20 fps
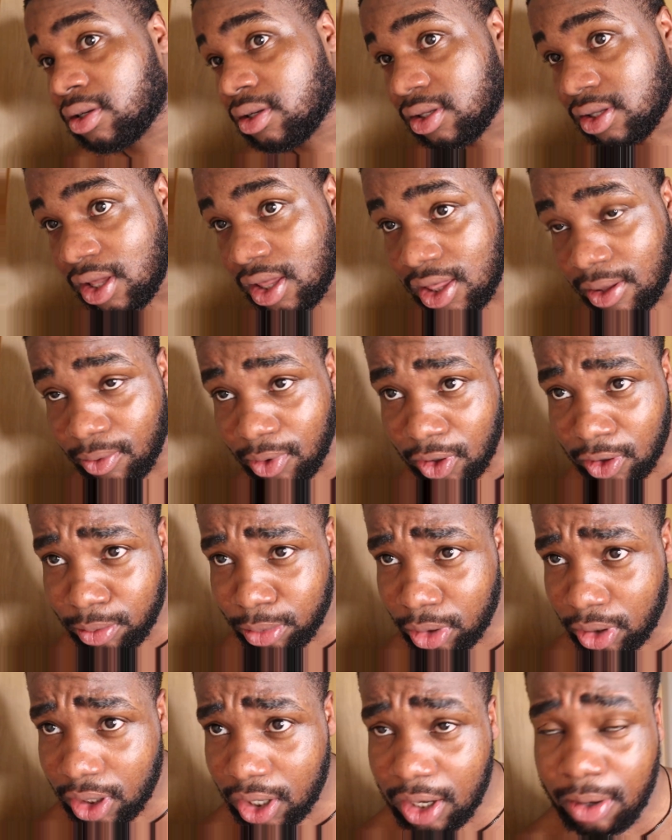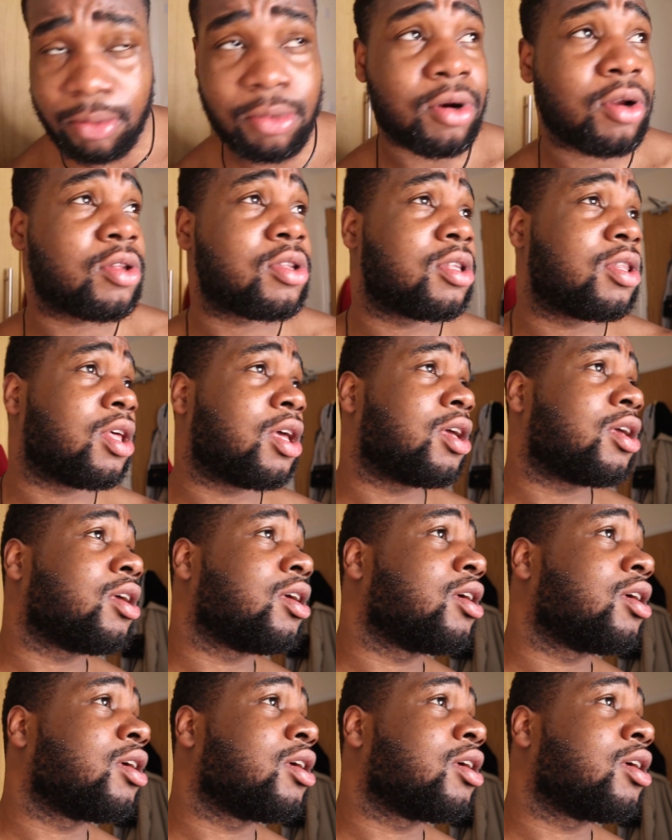since I'm gonna be on camera today.